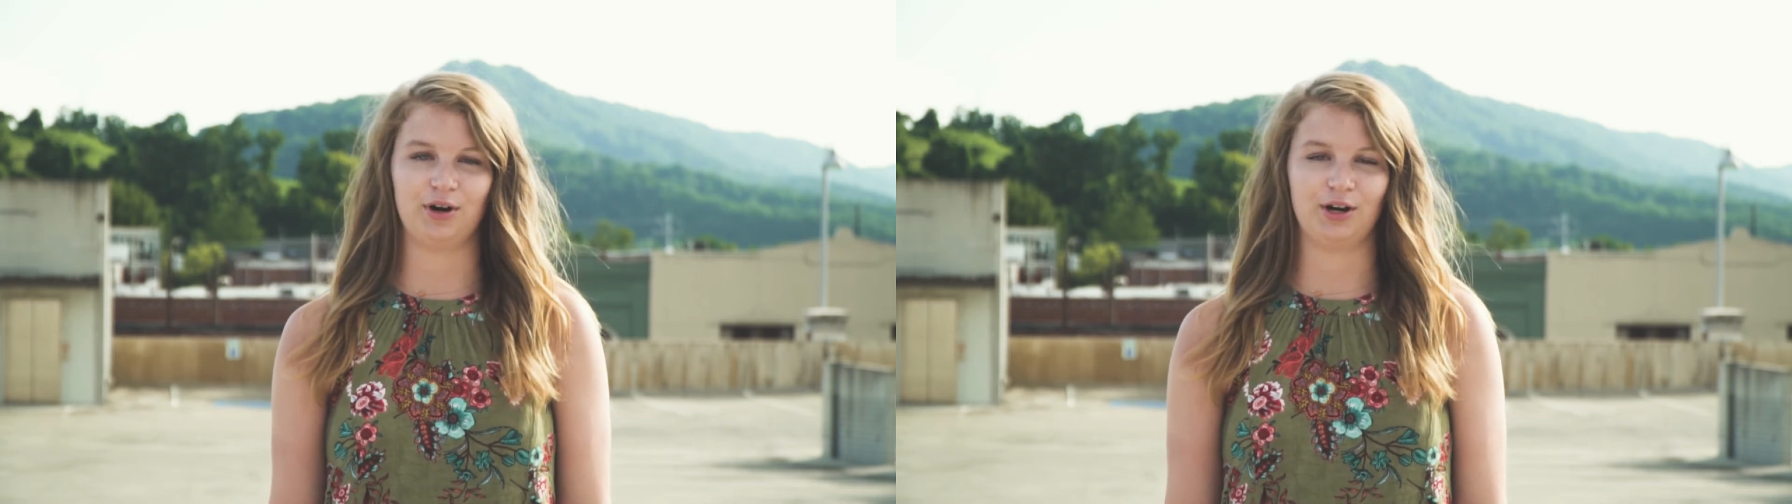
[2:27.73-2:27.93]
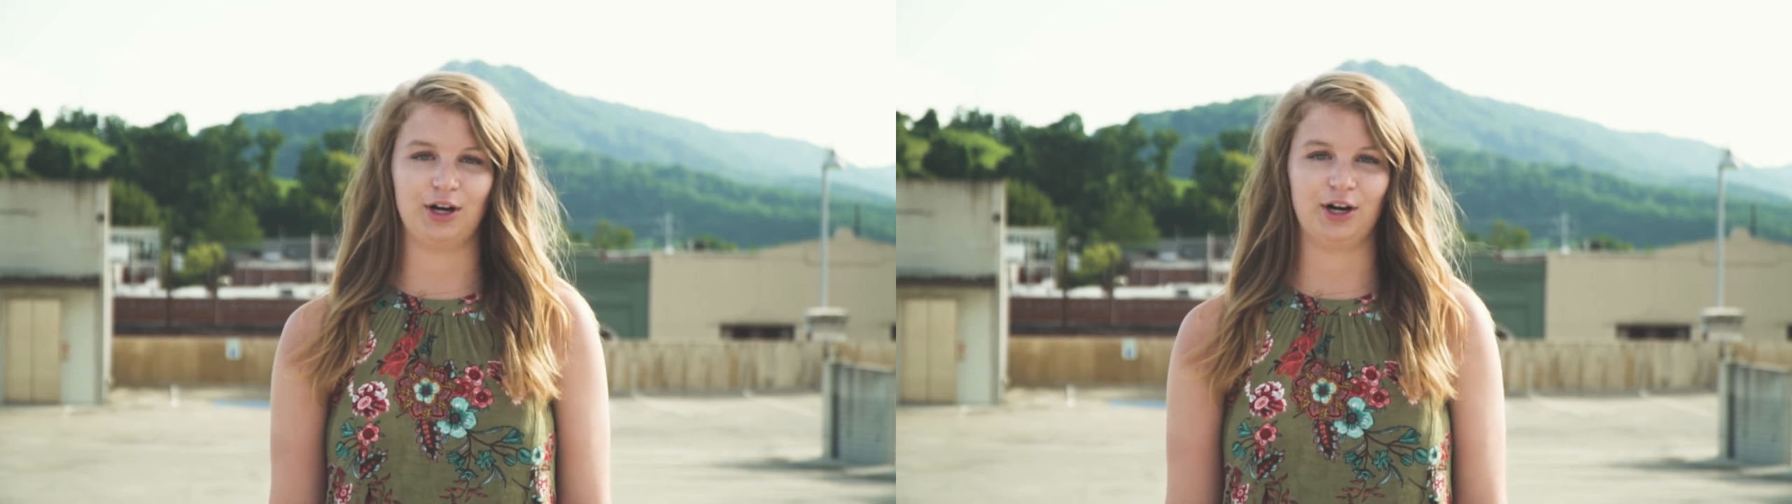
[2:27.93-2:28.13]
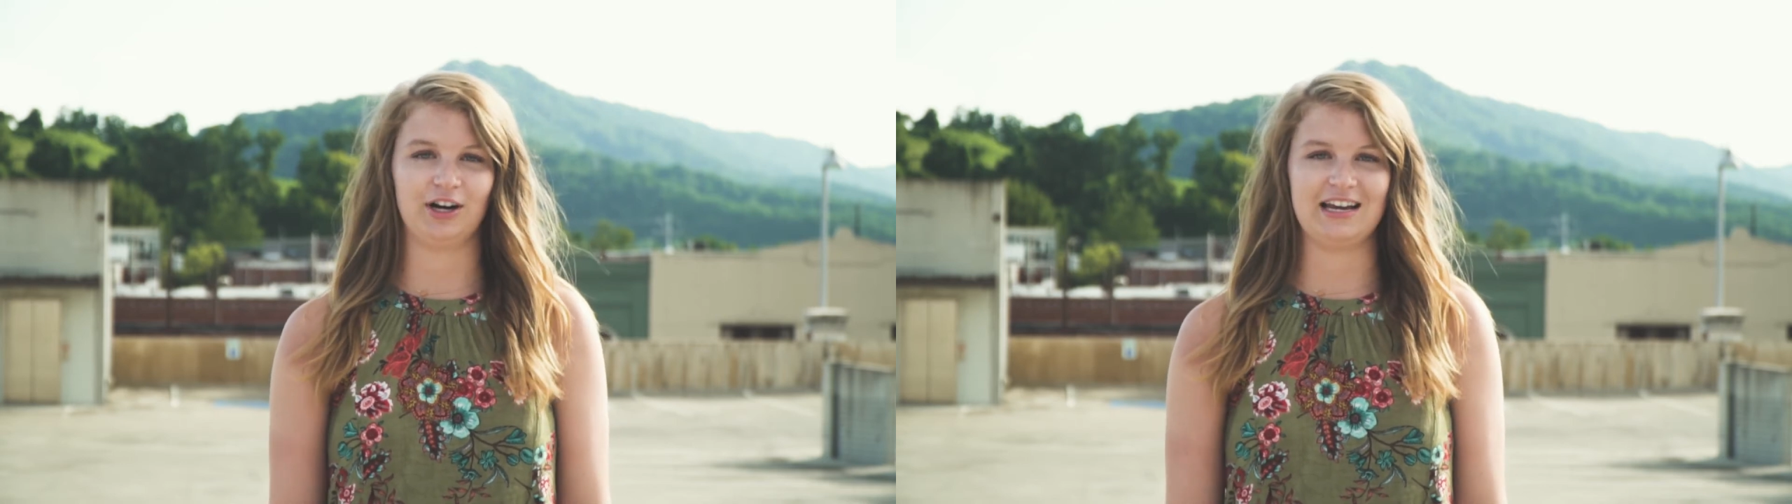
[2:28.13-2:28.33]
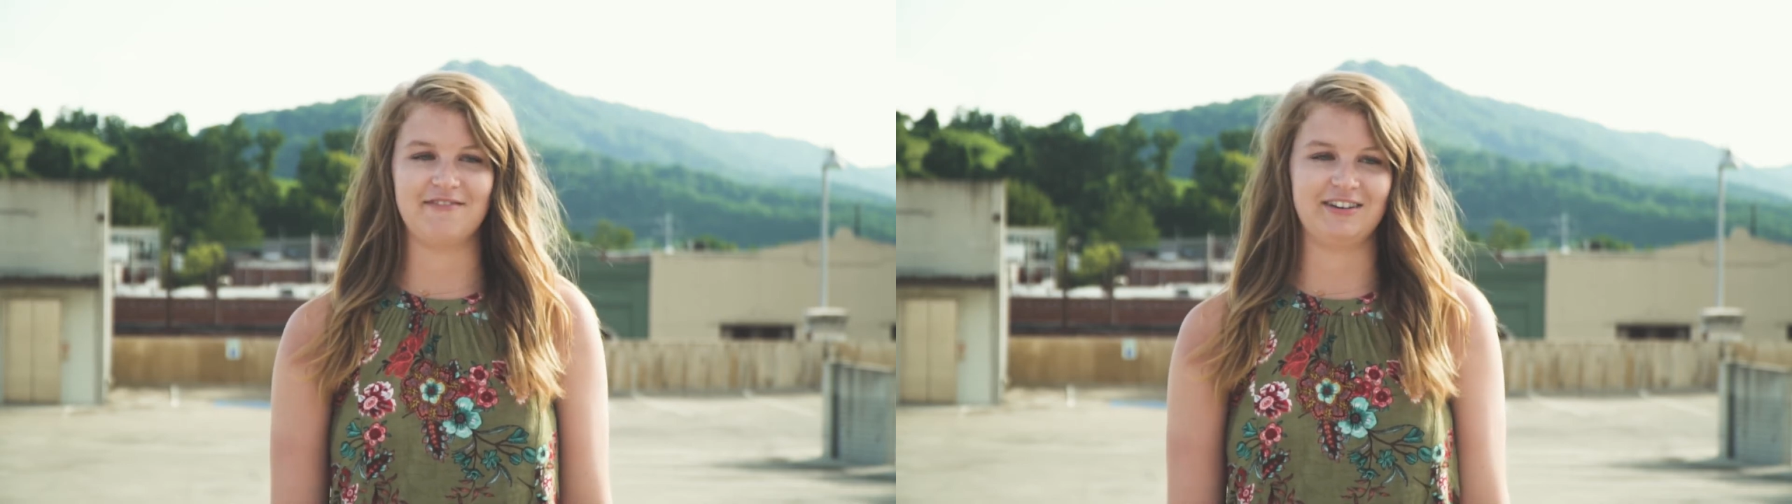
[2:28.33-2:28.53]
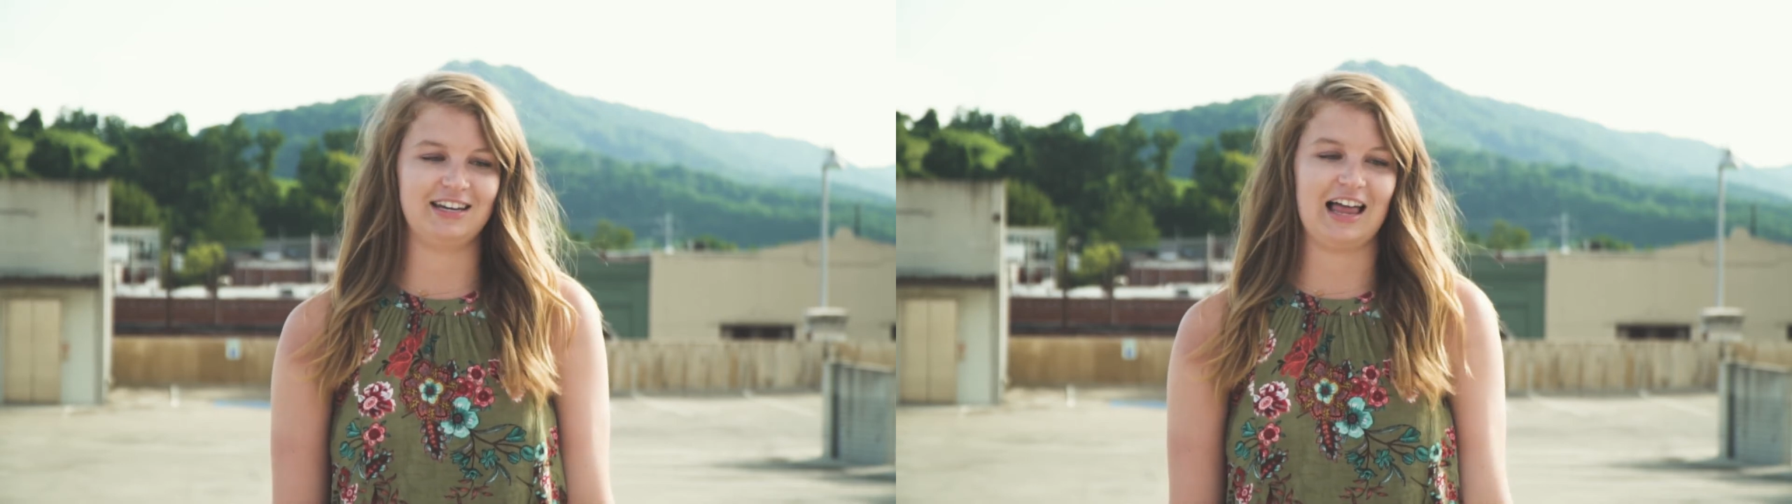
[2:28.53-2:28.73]
or
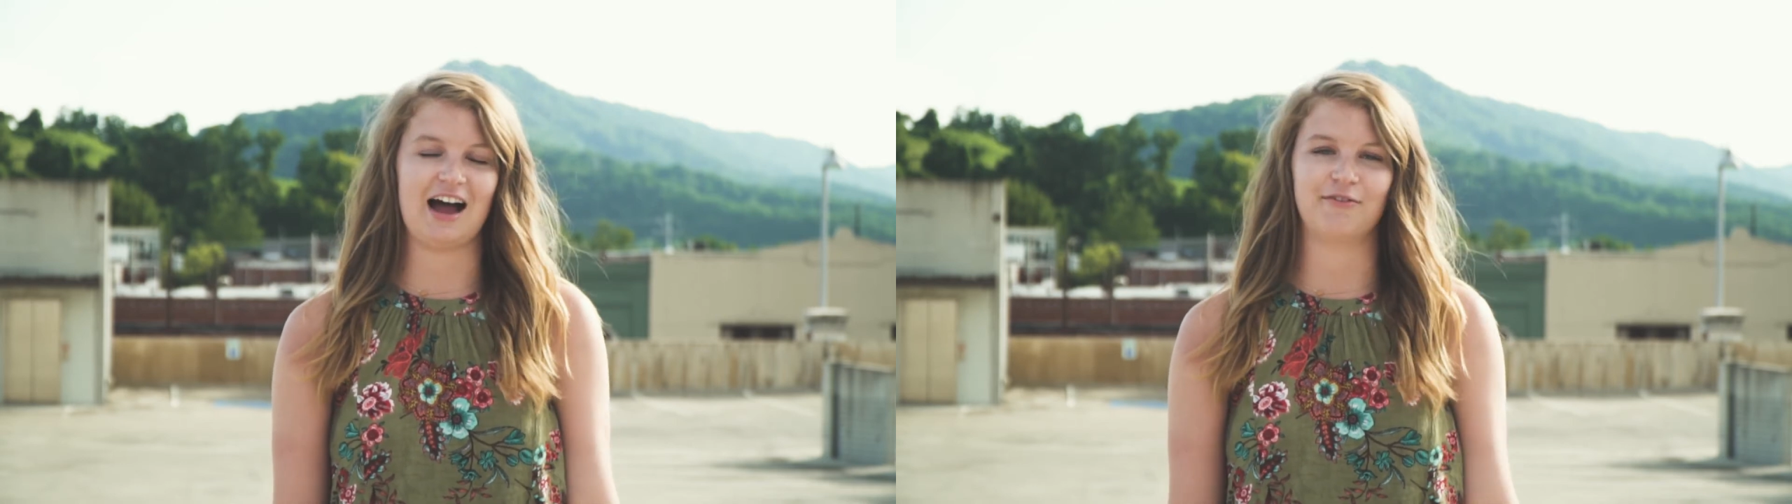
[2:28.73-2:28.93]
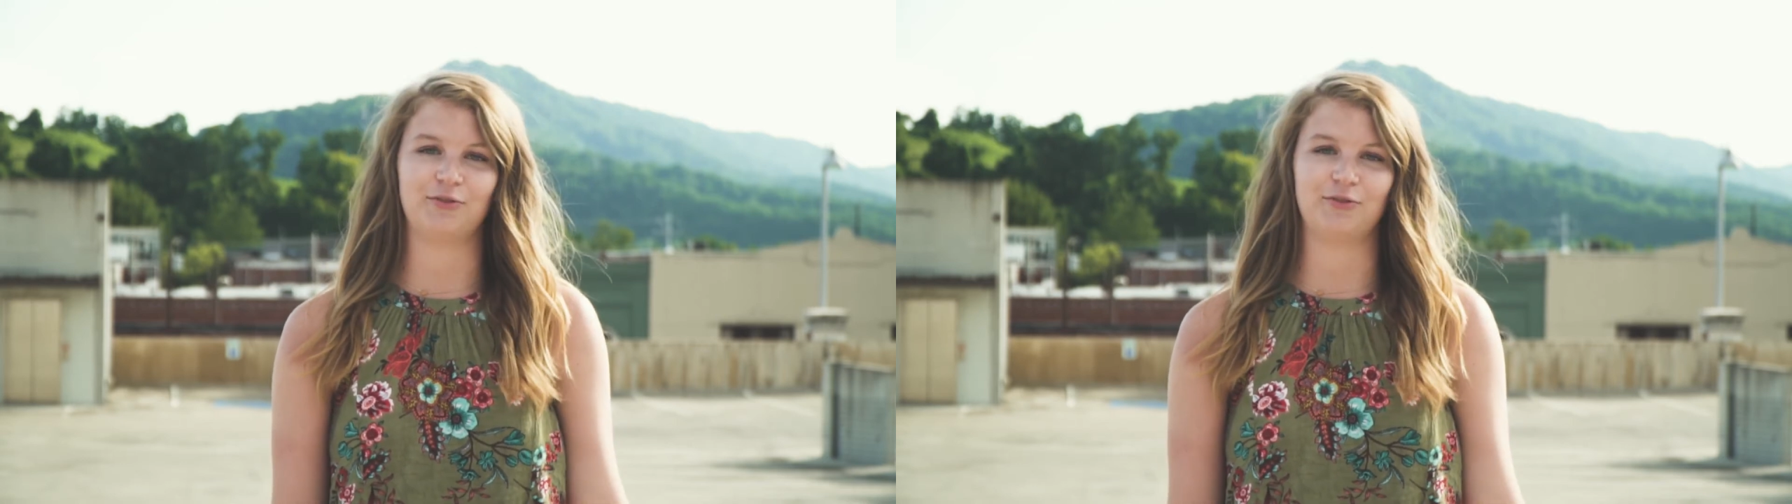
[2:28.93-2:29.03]
even laugh